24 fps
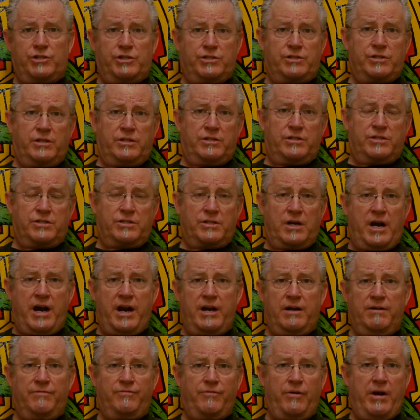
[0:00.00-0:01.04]
is a
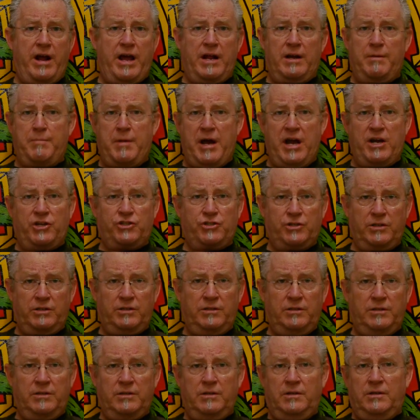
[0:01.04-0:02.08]
designer for animation,
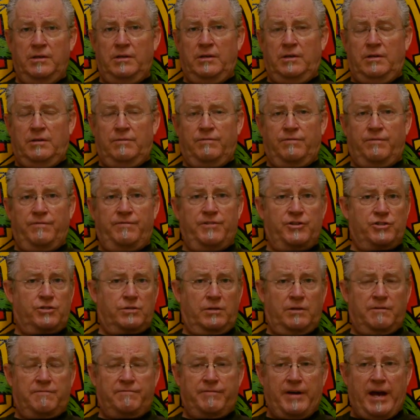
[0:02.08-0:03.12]
for
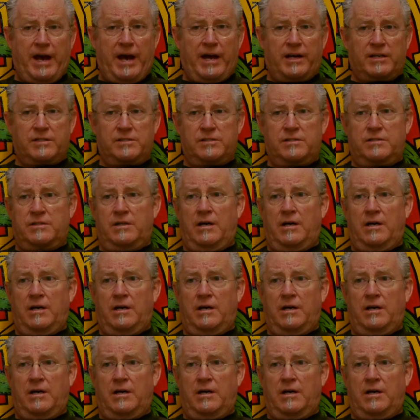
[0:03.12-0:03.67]
visual effects.